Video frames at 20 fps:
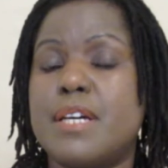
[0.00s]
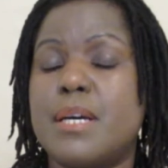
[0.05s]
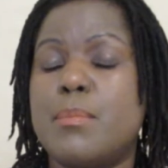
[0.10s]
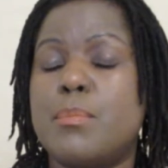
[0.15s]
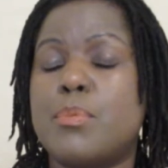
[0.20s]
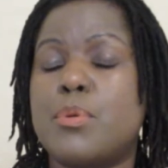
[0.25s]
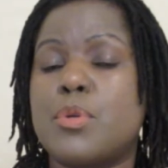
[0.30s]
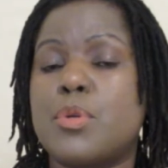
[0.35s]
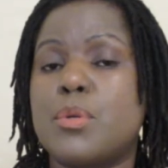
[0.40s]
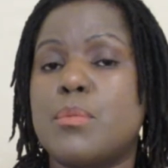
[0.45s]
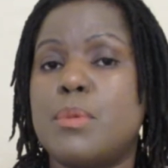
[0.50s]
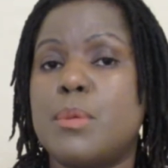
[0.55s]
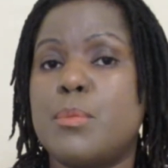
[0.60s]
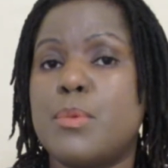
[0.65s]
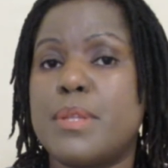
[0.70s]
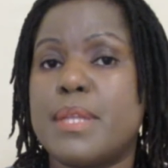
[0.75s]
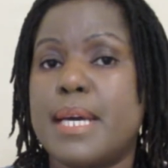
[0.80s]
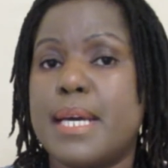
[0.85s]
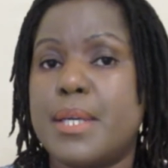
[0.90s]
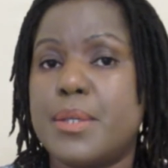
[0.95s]
a problem
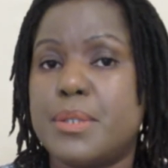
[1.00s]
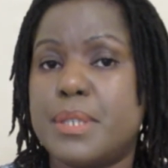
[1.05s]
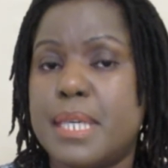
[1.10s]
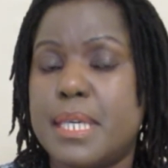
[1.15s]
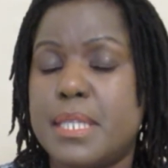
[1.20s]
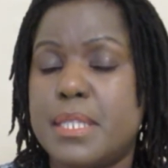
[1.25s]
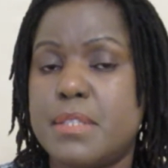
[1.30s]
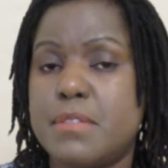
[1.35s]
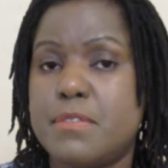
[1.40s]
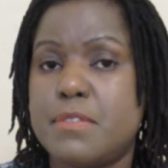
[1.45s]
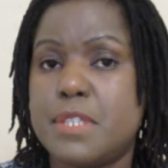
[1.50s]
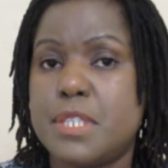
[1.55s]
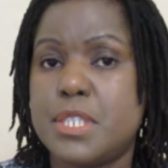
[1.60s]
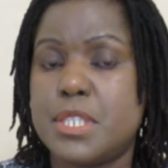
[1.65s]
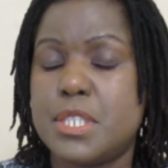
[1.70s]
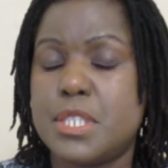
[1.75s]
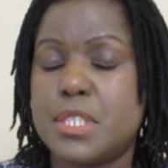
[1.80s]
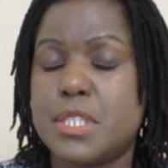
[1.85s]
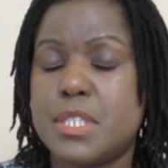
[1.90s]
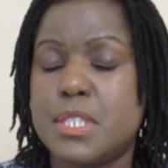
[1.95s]
with iodine
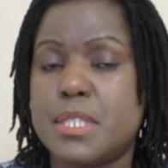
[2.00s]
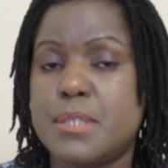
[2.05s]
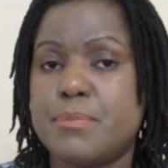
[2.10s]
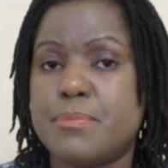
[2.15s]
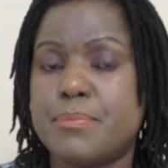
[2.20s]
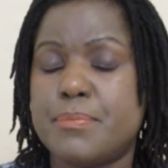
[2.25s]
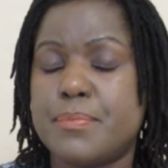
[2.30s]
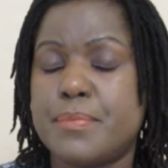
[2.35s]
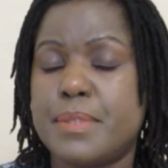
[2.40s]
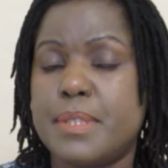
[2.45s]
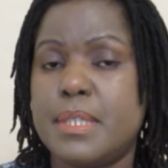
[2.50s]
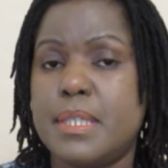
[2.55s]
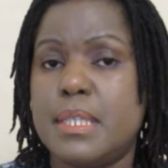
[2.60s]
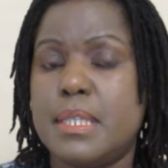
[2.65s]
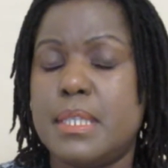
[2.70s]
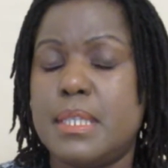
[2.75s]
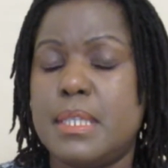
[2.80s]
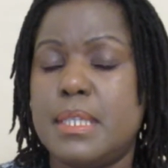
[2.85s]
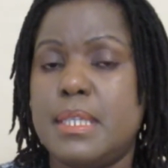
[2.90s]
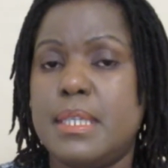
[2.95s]
deficiency.
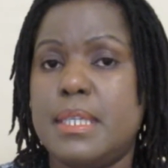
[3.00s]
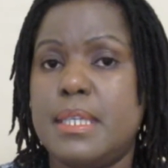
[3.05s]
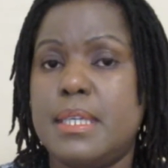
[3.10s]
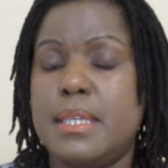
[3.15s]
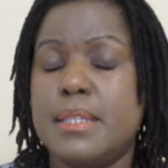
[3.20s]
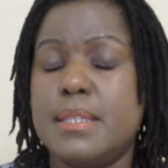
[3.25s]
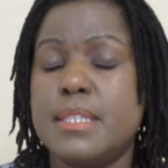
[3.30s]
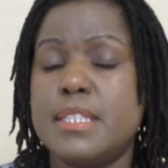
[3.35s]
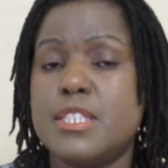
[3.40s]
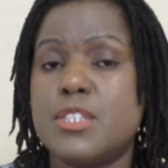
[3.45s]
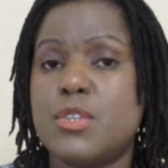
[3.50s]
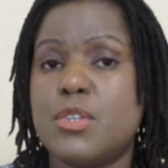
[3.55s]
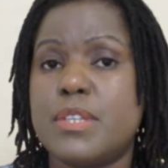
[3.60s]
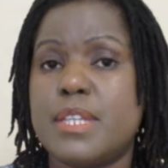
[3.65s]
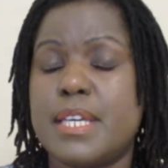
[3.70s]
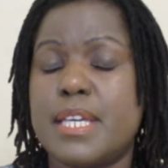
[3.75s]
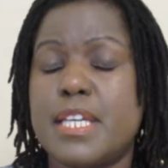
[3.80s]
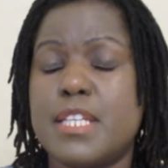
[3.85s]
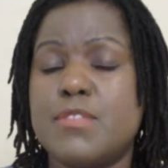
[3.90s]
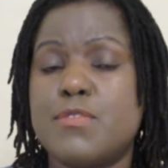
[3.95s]
This is not
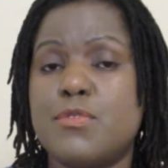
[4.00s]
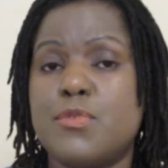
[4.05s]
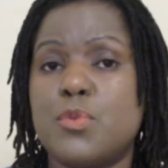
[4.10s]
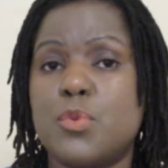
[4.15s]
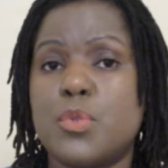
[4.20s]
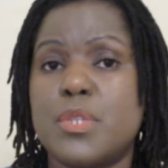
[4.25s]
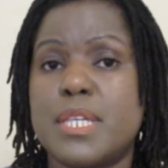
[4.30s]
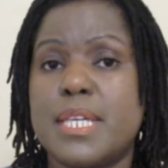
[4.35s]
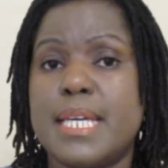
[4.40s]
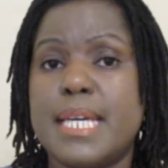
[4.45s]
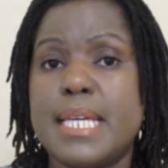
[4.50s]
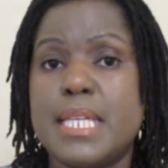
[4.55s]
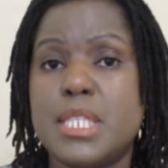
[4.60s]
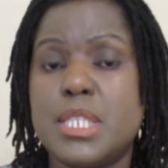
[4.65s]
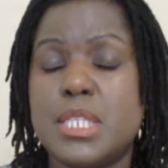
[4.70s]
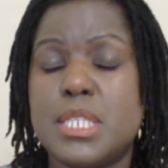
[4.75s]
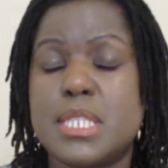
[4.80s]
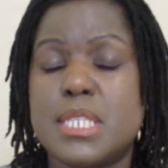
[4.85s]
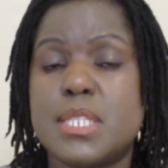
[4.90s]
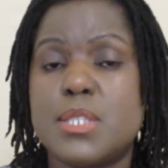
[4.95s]
the case for the
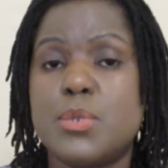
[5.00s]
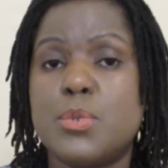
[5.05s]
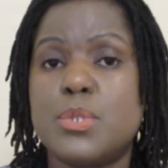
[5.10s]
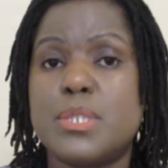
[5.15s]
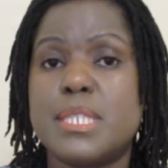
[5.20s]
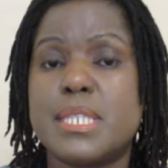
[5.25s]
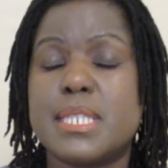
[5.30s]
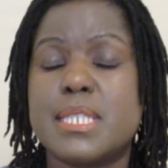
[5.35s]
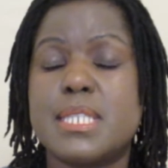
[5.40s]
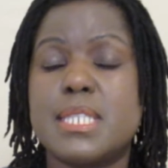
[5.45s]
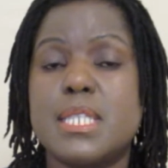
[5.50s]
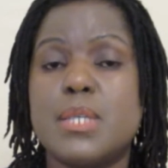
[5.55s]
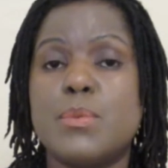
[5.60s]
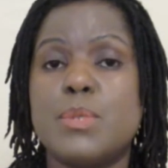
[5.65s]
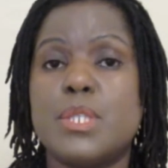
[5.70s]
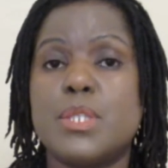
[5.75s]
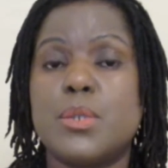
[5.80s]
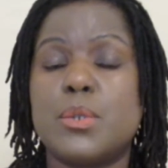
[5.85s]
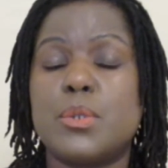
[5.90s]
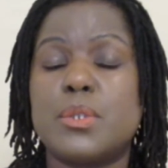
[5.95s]
Asians who take
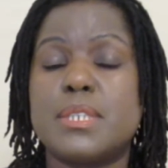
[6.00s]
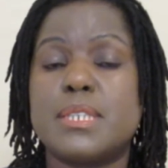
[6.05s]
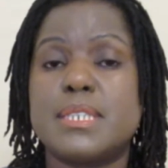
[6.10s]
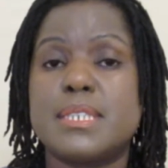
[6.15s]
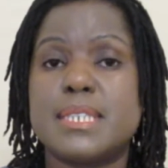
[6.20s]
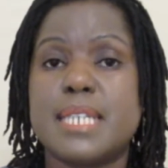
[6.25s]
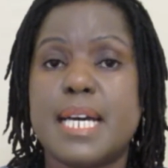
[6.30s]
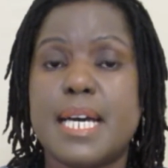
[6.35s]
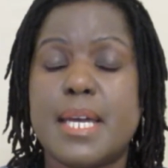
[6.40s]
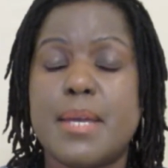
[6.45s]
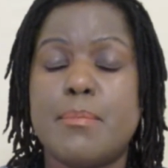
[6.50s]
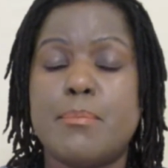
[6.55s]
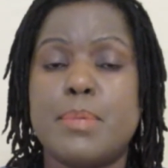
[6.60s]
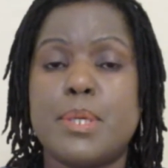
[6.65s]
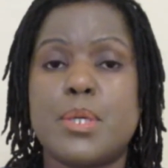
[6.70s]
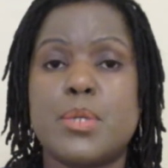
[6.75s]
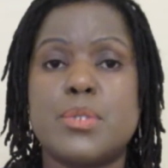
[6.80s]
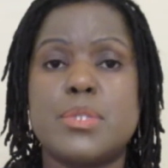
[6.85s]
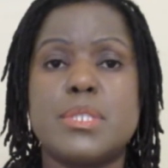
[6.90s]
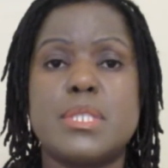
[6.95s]
seaweed all the time,
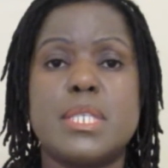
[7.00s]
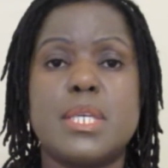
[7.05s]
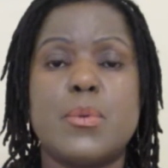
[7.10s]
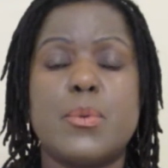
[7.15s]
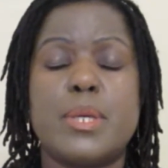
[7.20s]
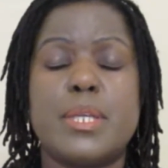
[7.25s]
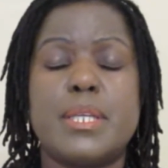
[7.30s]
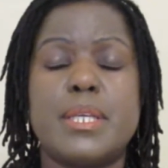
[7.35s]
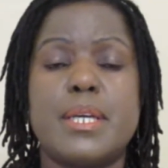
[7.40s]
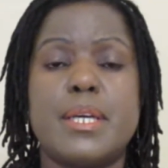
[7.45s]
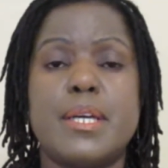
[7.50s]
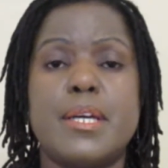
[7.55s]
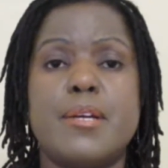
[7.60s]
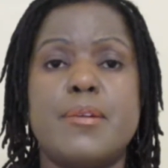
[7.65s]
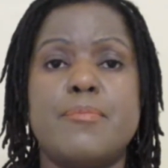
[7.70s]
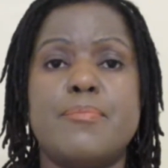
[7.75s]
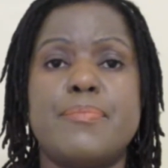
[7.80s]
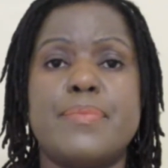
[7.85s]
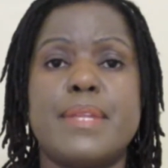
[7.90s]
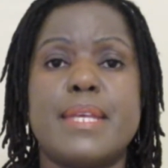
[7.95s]
because seaweed
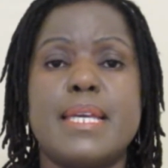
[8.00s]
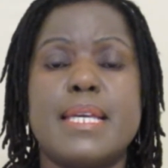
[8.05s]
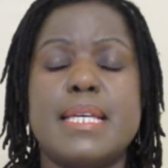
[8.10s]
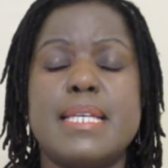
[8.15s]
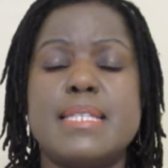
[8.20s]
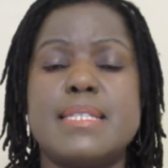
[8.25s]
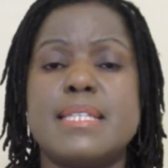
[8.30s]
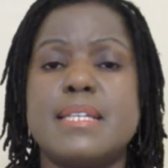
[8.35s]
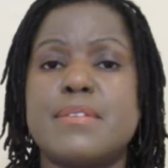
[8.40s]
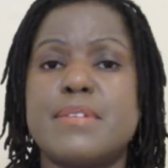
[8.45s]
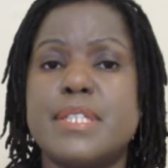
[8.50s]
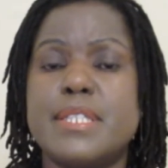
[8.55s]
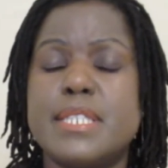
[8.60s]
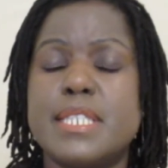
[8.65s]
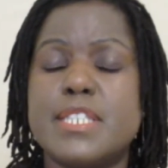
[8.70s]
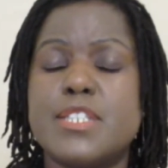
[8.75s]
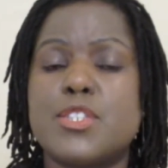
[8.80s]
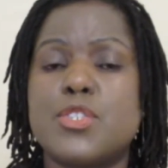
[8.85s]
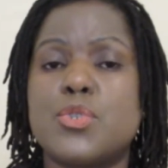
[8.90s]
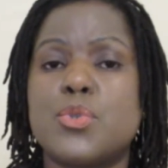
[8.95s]
is the
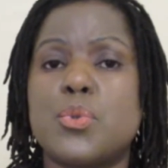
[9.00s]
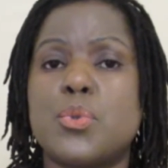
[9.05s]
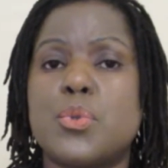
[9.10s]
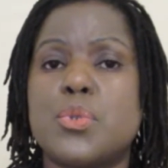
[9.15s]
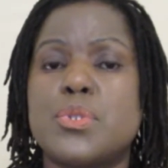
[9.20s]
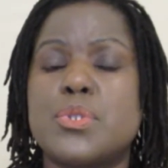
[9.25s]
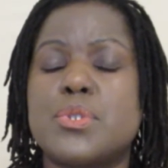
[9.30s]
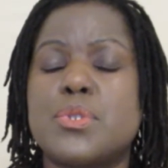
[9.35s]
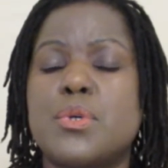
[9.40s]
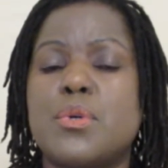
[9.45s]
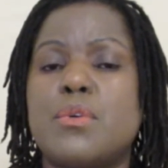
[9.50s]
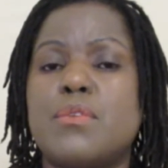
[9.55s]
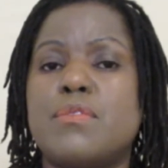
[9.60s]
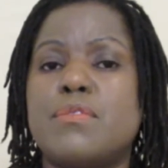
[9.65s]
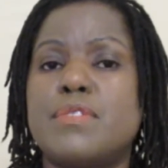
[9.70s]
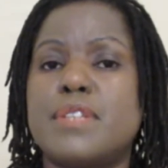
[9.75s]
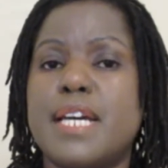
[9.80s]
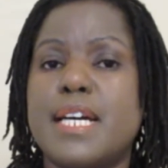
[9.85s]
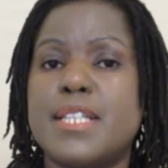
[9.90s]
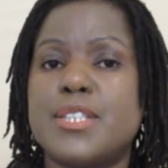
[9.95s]
richest source
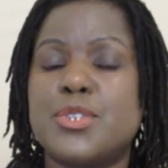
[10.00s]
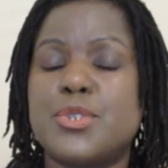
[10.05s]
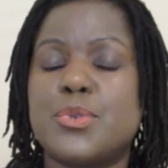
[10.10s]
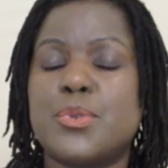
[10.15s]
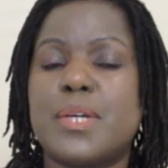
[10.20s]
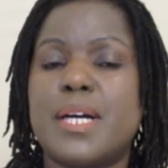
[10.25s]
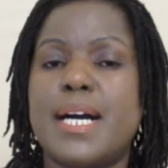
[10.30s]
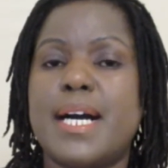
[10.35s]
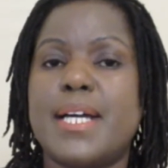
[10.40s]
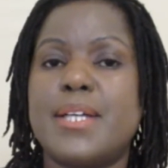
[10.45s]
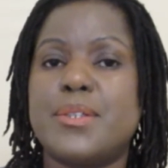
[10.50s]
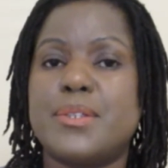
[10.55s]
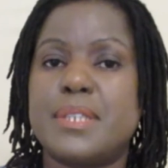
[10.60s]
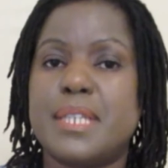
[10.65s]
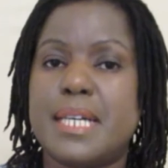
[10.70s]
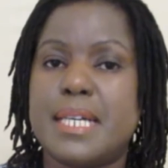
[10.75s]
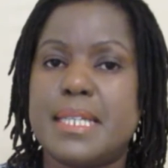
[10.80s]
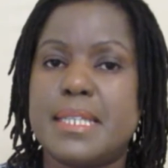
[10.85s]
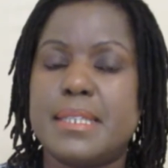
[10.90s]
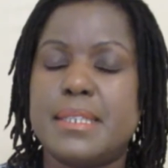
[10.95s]
of natural
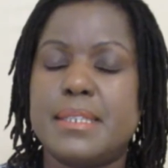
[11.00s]
iodine.